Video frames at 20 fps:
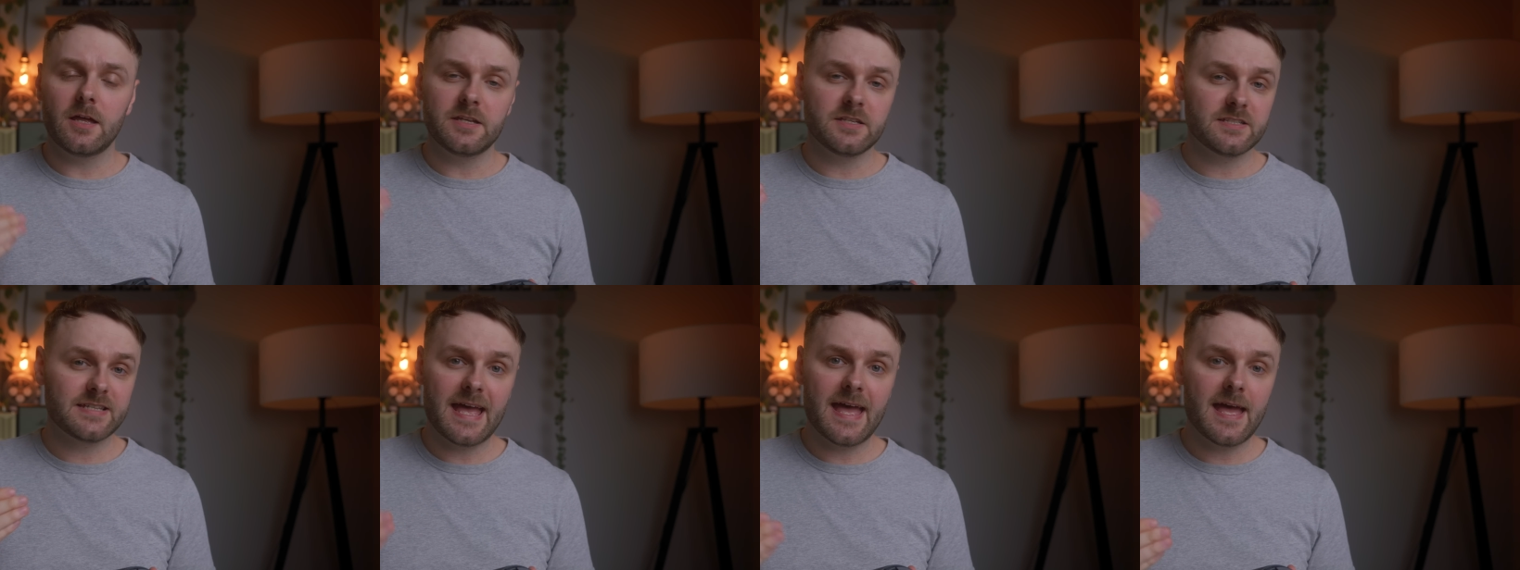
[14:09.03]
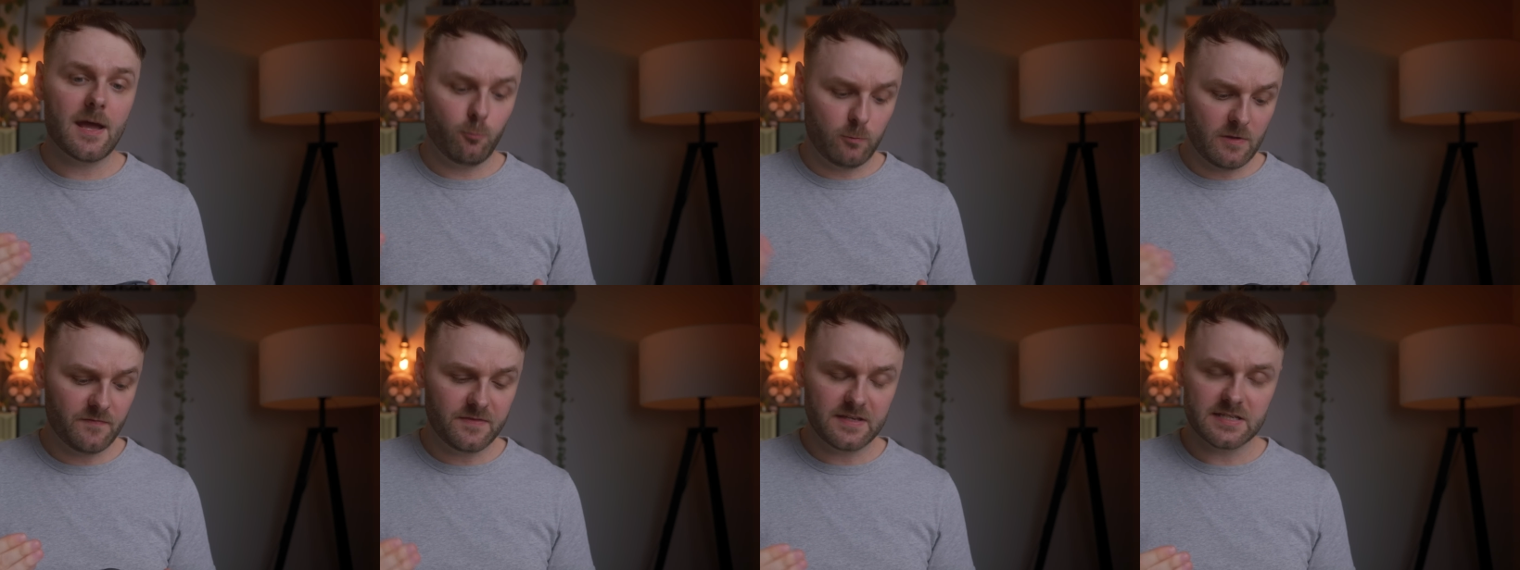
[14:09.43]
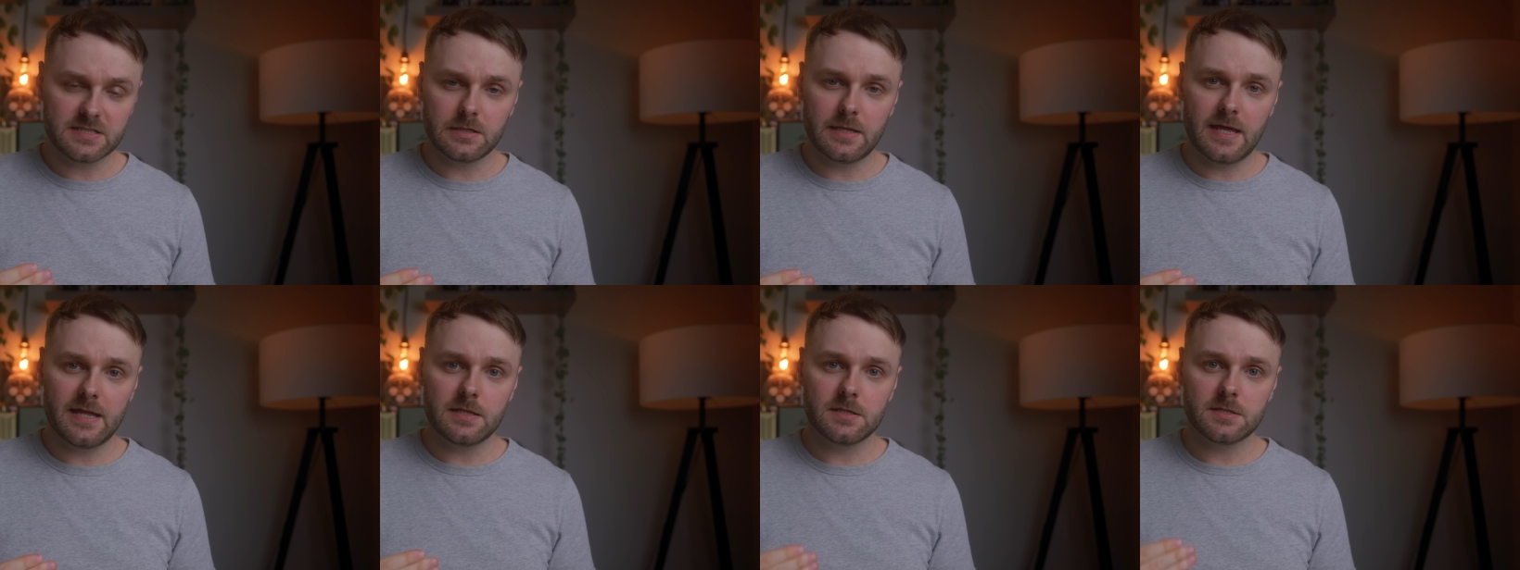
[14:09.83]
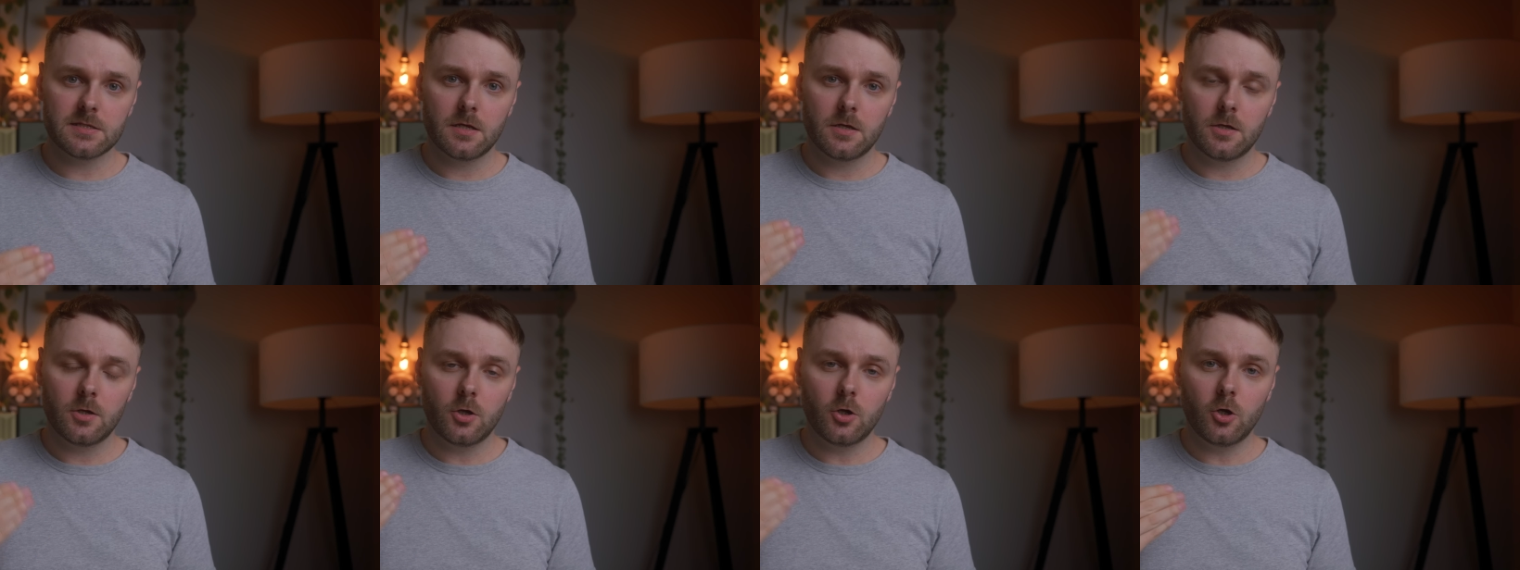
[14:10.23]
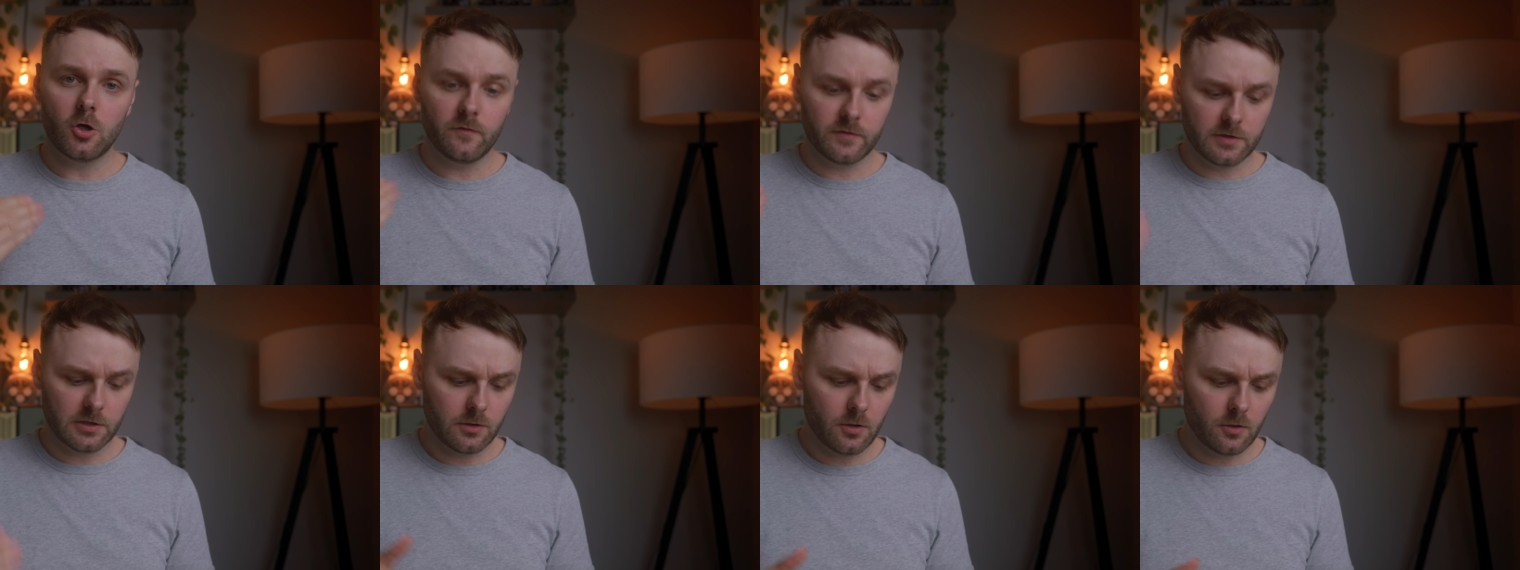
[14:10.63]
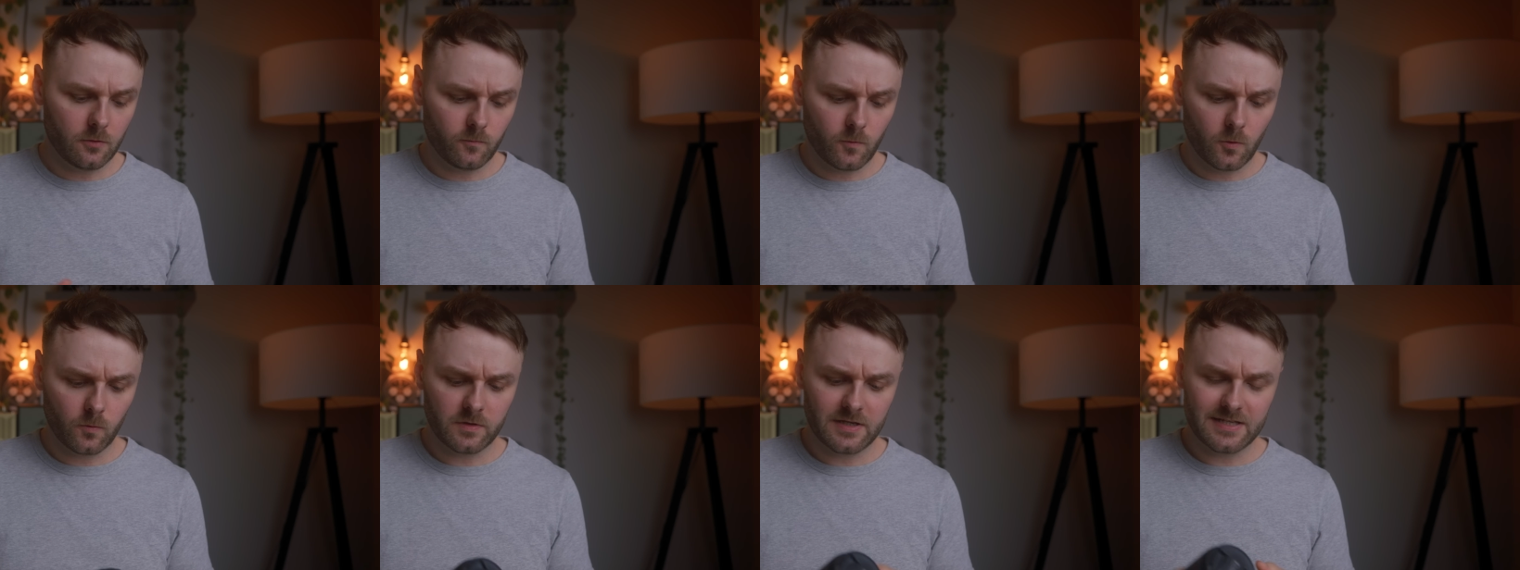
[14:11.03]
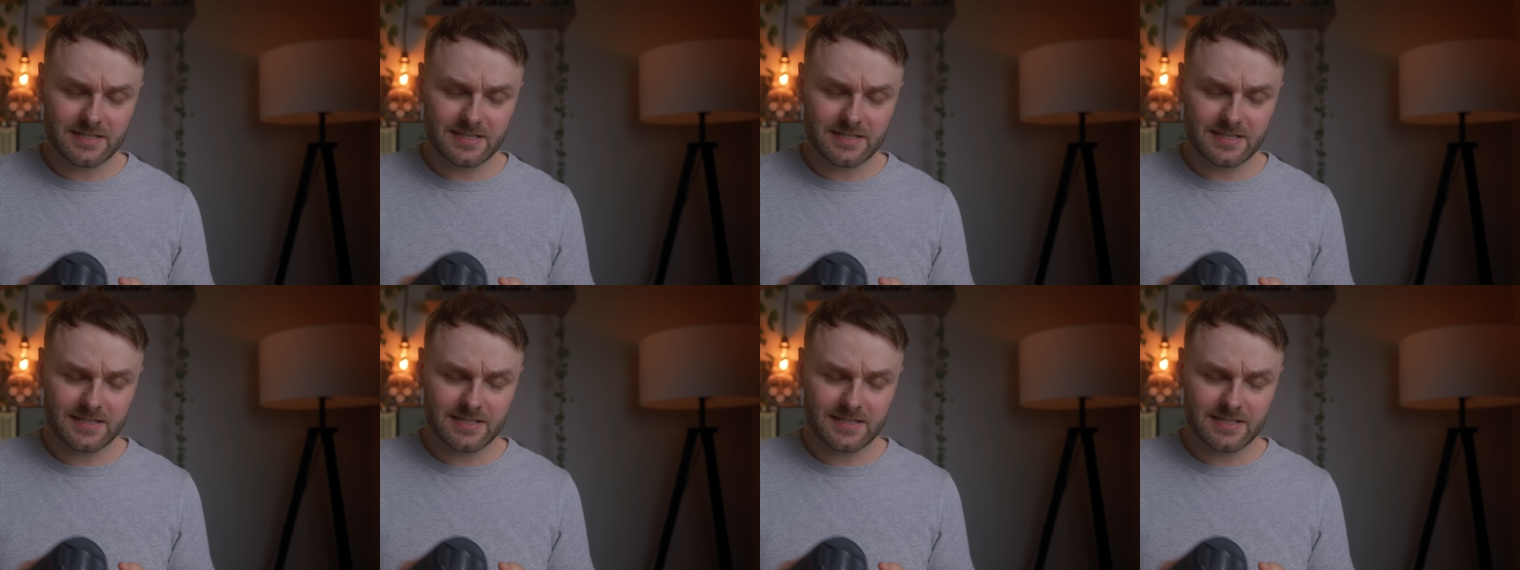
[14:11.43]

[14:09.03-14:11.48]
and tear with this lens over the long run,